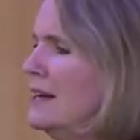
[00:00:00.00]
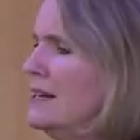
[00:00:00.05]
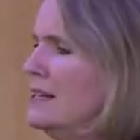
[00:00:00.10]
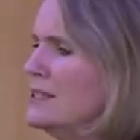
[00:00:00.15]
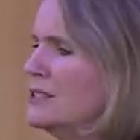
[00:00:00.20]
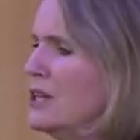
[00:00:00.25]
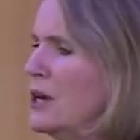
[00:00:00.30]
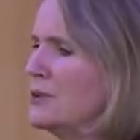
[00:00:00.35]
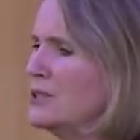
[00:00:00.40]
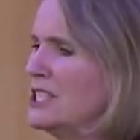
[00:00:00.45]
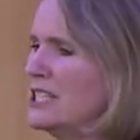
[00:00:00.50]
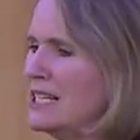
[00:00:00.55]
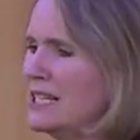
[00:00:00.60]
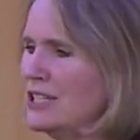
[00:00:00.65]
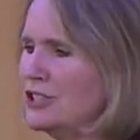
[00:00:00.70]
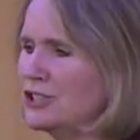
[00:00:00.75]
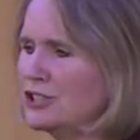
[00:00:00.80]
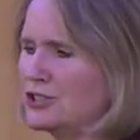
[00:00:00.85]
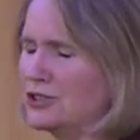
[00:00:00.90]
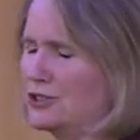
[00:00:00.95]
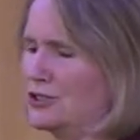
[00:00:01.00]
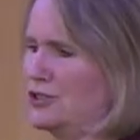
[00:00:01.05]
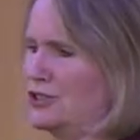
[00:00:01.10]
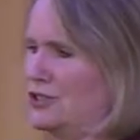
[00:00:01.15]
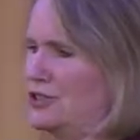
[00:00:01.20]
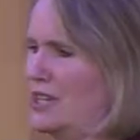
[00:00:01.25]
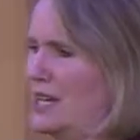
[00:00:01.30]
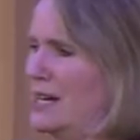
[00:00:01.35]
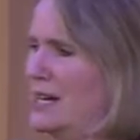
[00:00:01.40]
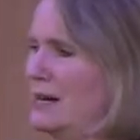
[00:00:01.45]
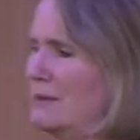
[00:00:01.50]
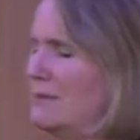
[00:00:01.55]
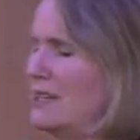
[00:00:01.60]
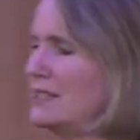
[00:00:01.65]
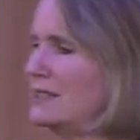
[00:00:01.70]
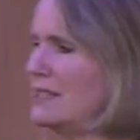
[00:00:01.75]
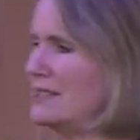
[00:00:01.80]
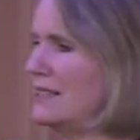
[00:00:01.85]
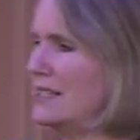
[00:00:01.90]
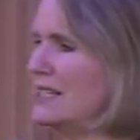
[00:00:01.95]
So teachers, um,
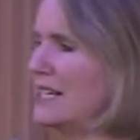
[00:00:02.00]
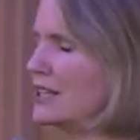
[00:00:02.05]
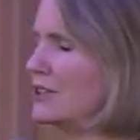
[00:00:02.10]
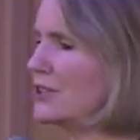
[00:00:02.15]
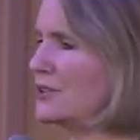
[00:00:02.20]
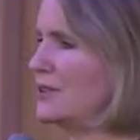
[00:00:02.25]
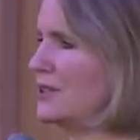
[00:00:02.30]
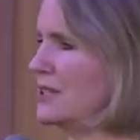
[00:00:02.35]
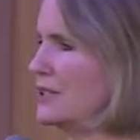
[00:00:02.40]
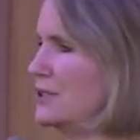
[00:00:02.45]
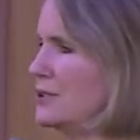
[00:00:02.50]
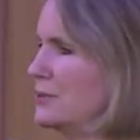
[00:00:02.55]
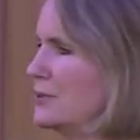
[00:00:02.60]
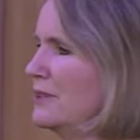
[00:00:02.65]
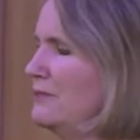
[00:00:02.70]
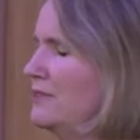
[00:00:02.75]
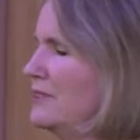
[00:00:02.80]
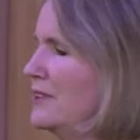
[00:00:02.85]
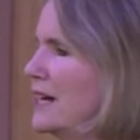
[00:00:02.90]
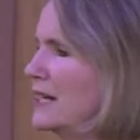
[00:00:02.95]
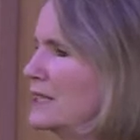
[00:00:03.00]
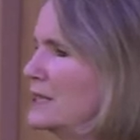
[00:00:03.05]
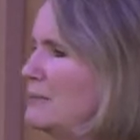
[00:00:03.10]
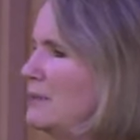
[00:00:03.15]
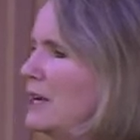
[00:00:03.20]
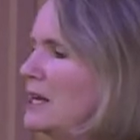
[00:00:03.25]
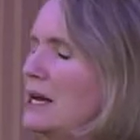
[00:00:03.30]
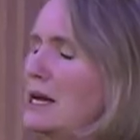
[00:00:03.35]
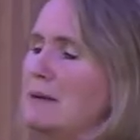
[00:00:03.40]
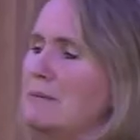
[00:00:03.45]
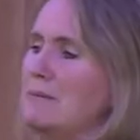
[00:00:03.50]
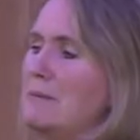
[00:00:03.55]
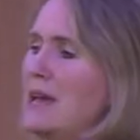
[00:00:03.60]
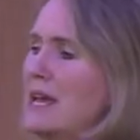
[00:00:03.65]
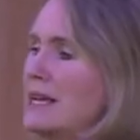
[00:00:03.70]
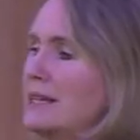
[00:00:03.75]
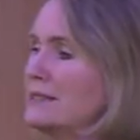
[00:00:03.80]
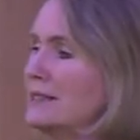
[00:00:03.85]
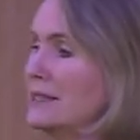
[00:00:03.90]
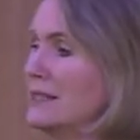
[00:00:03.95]
this is another thing to reflect, but
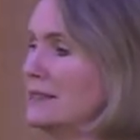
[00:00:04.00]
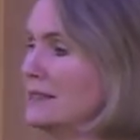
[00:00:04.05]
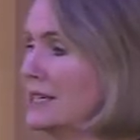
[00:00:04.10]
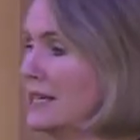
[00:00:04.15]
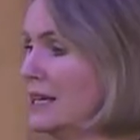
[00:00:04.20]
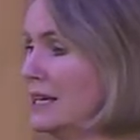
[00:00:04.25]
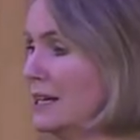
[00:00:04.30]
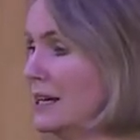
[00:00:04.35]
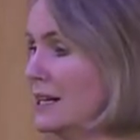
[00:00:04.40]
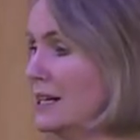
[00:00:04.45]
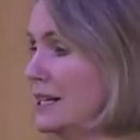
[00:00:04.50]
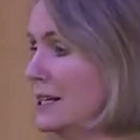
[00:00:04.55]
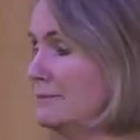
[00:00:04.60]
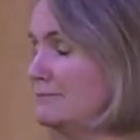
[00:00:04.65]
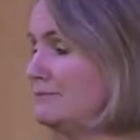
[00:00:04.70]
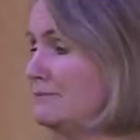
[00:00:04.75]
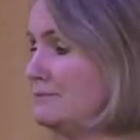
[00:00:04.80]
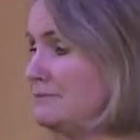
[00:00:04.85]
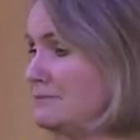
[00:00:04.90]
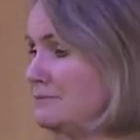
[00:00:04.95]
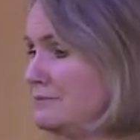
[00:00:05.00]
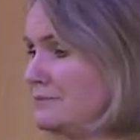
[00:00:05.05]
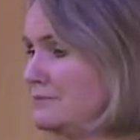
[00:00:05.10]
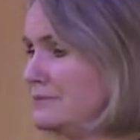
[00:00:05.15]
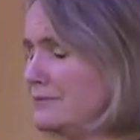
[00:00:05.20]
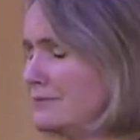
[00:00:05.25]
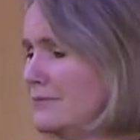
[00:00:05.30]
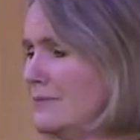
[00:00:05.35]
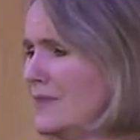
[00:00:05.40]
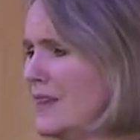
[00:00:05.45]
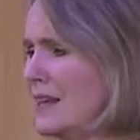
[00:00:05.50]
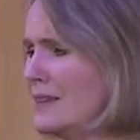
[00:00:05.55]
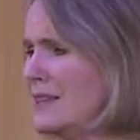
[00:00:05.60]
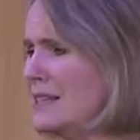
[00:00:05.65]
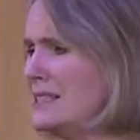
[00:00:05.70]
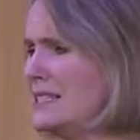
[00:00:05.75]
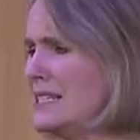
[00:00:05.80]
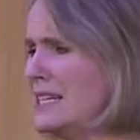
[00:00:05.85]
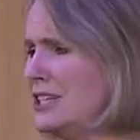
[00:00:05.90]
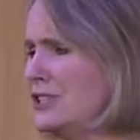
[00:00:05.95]
amazingly, um,
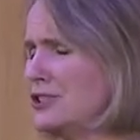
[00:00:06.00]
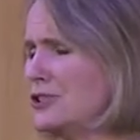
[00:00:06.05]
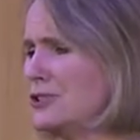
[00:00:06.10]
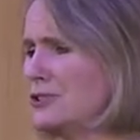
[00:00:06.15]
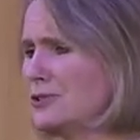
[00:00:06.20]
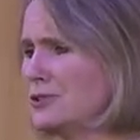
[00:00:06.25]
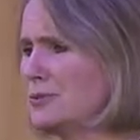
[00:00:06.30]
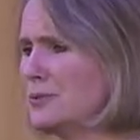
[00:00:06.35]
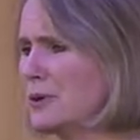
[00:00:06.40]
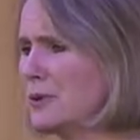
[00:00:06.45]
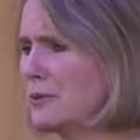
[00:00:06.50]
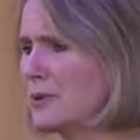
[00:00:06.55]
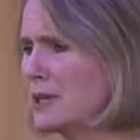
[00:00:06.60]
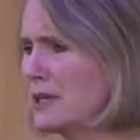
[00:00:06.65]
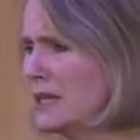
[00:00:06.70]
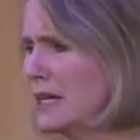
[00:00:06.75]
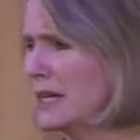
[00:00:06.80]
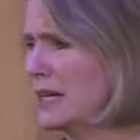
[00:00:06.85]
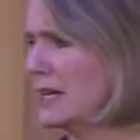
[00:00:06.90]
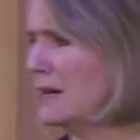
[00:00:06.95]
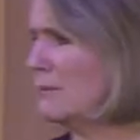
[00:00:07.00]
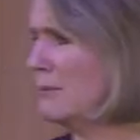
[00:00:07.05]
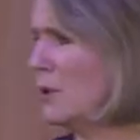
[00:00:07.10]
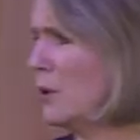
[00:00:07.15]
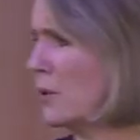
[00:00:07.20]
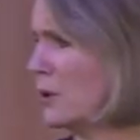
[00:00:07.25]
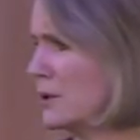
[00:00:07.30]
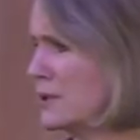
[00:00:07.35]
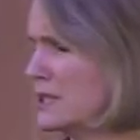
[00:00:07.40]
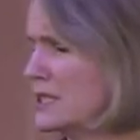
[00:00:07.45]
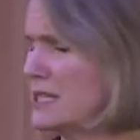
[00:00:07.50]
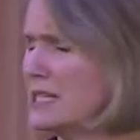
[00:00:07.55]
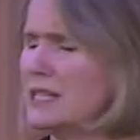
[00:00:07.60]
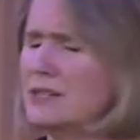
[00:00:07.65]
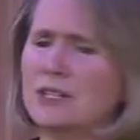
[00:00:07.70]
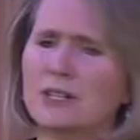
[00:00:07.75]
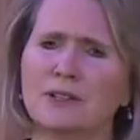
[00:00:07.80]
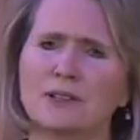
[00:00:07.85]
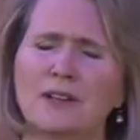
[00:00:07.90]
the teachers were really important in their